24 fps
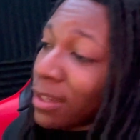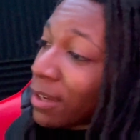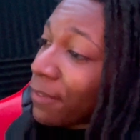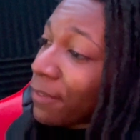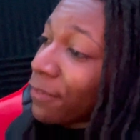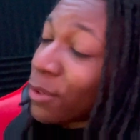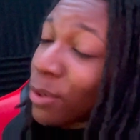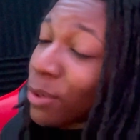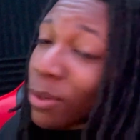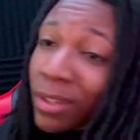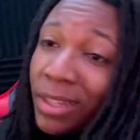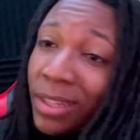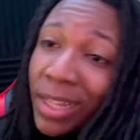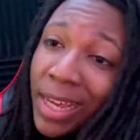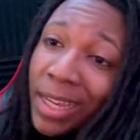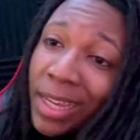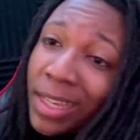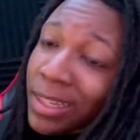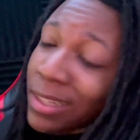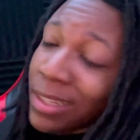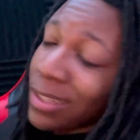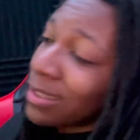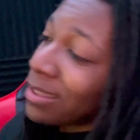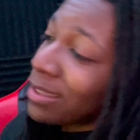If you don't like
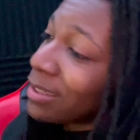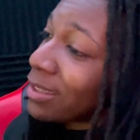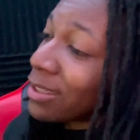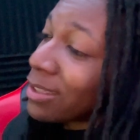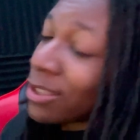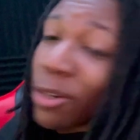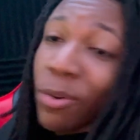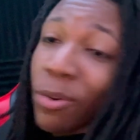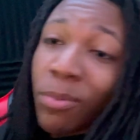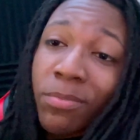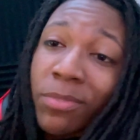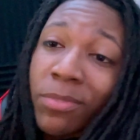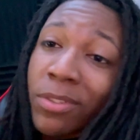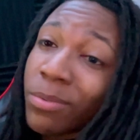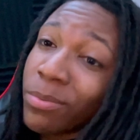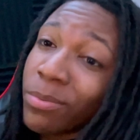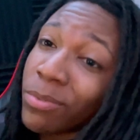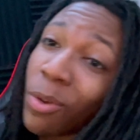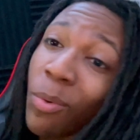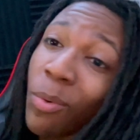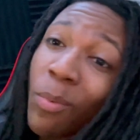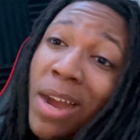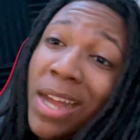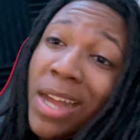it, just don't
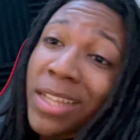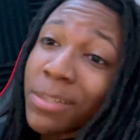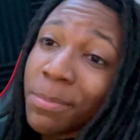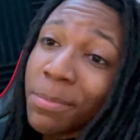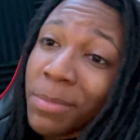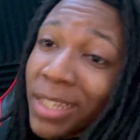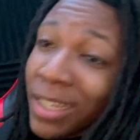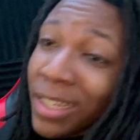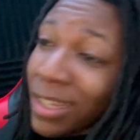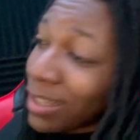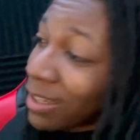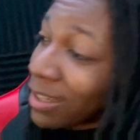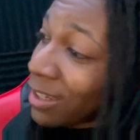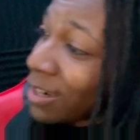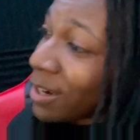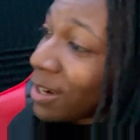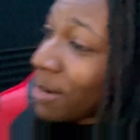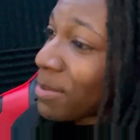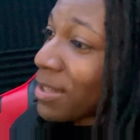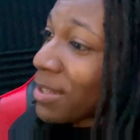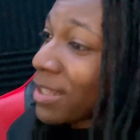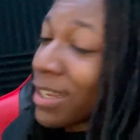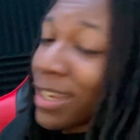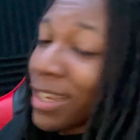watch me. You know what
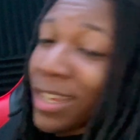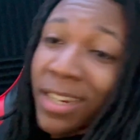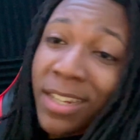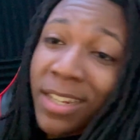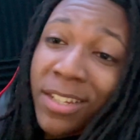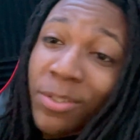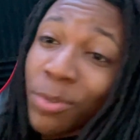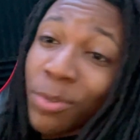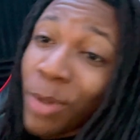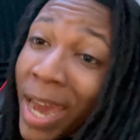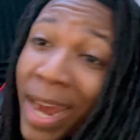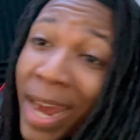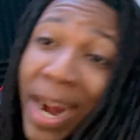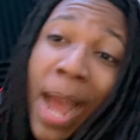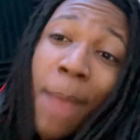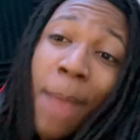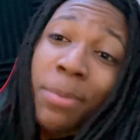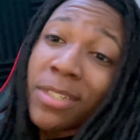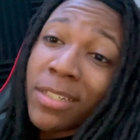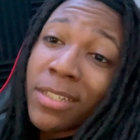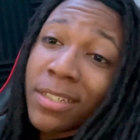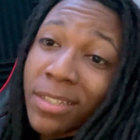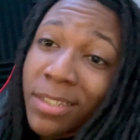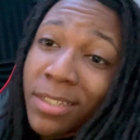I'm saying? You got
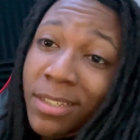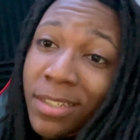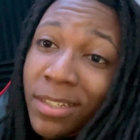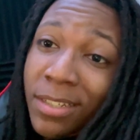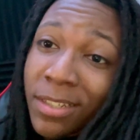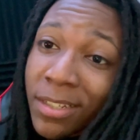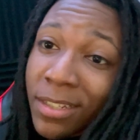options.